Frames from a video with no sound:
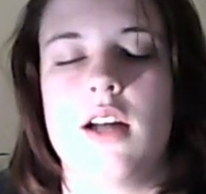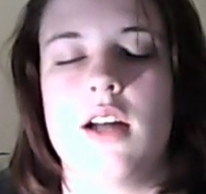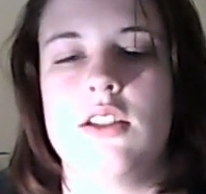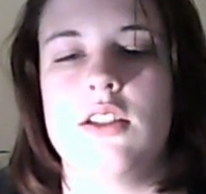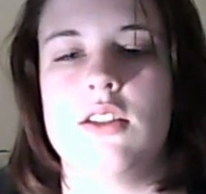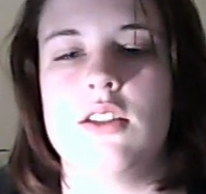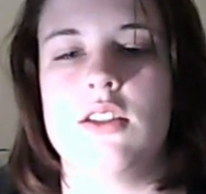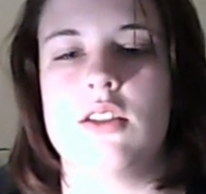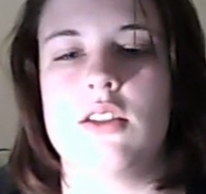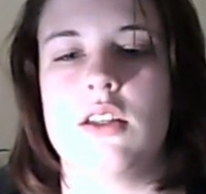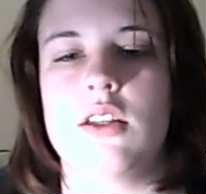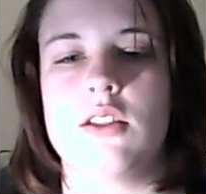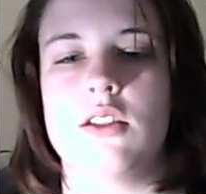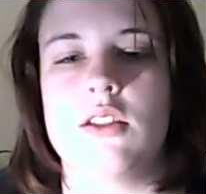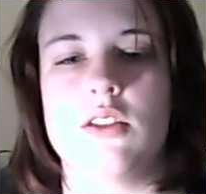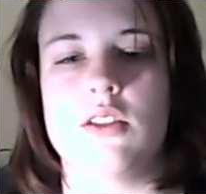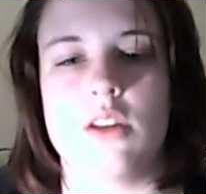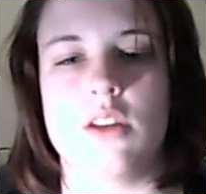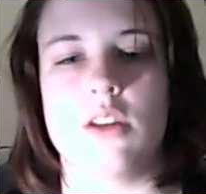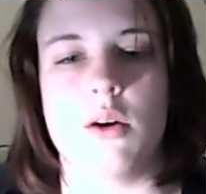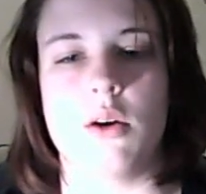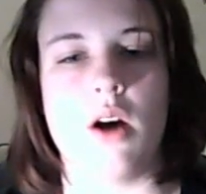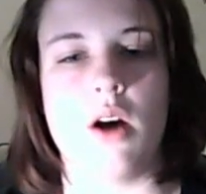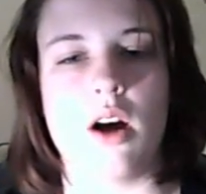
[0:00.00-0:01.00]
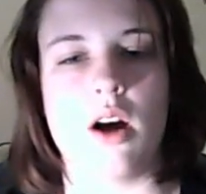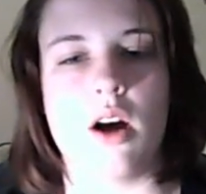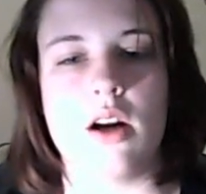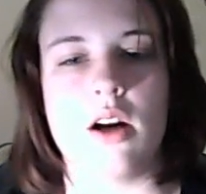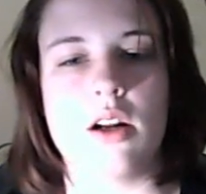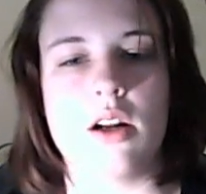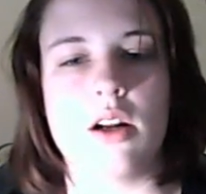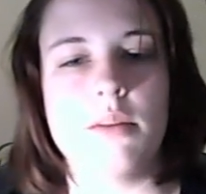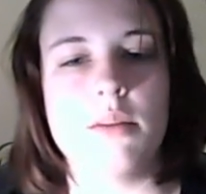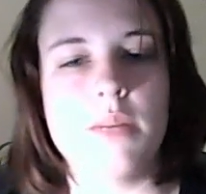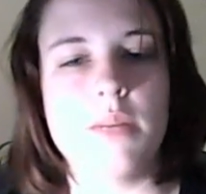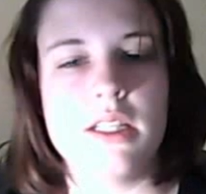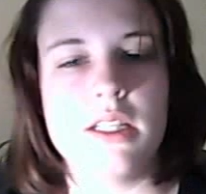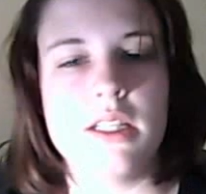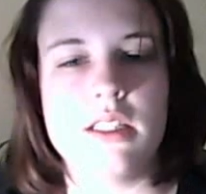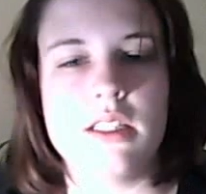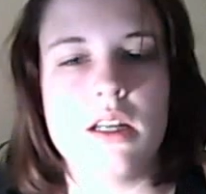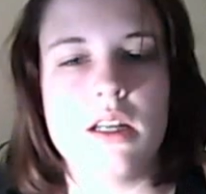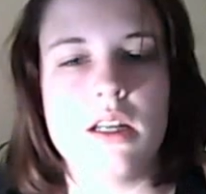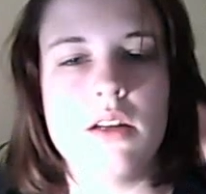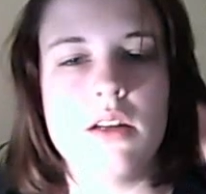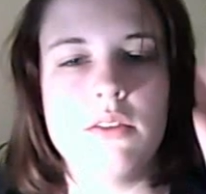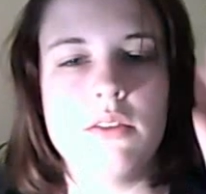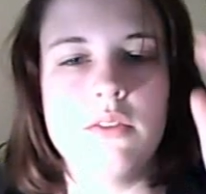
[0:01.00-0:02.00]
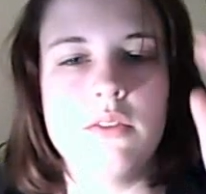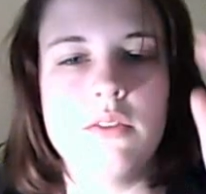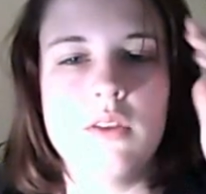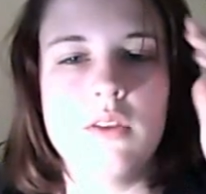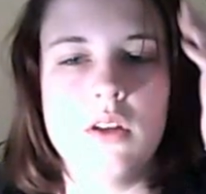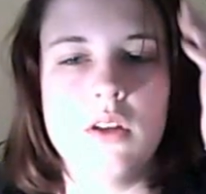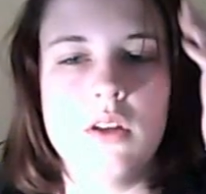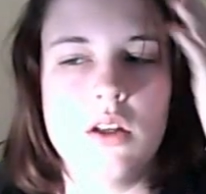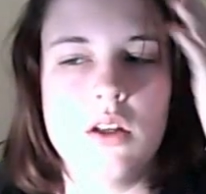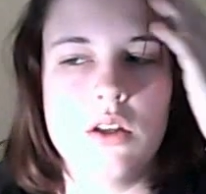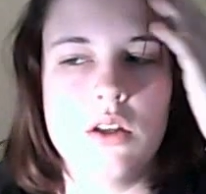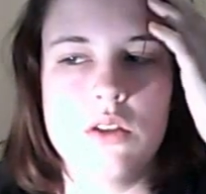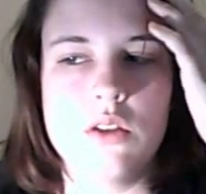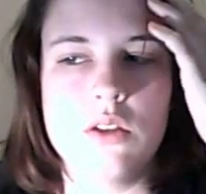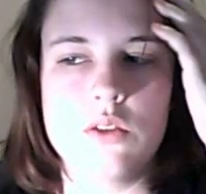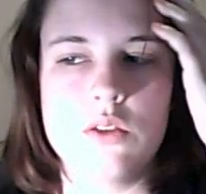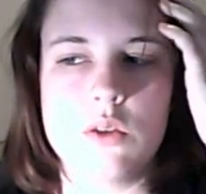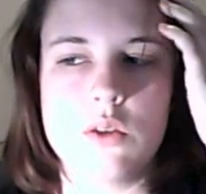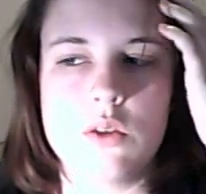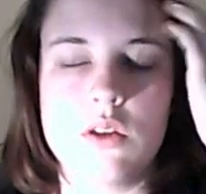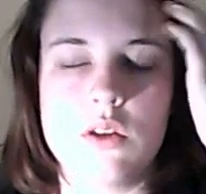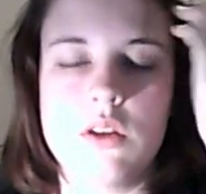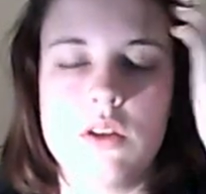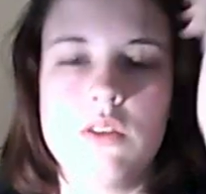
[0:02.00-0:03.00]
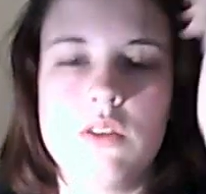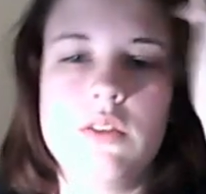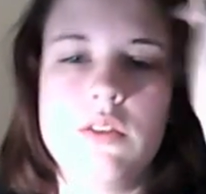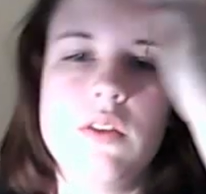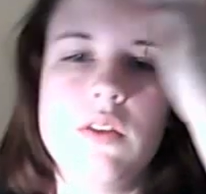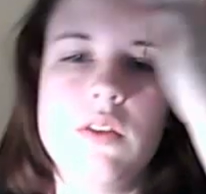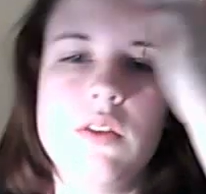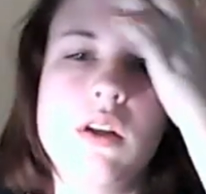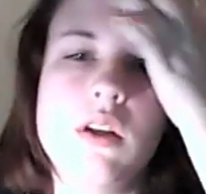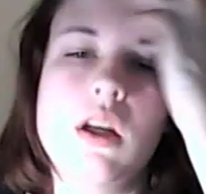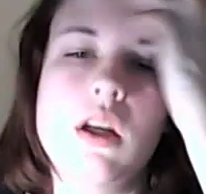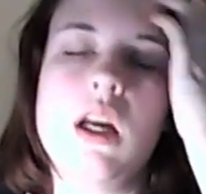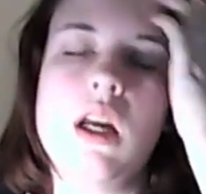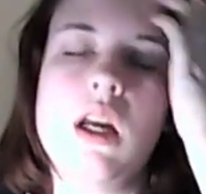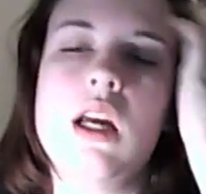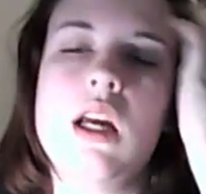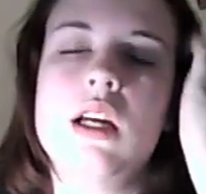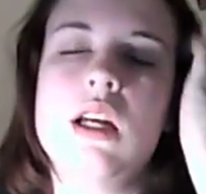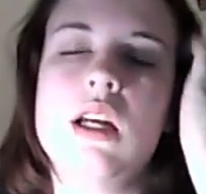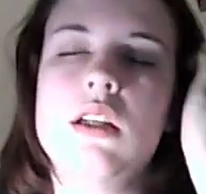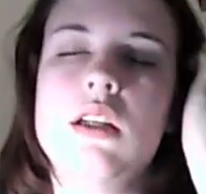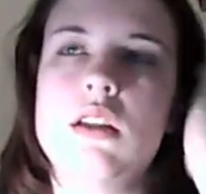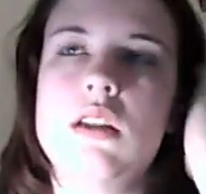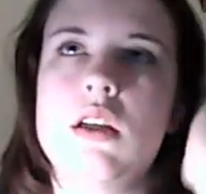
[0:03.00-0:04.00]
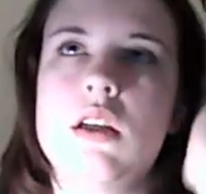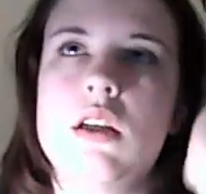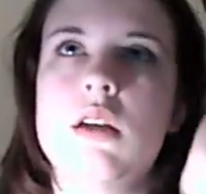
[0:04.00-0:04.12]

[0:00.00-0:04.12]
just get so hard on myself, sort of, and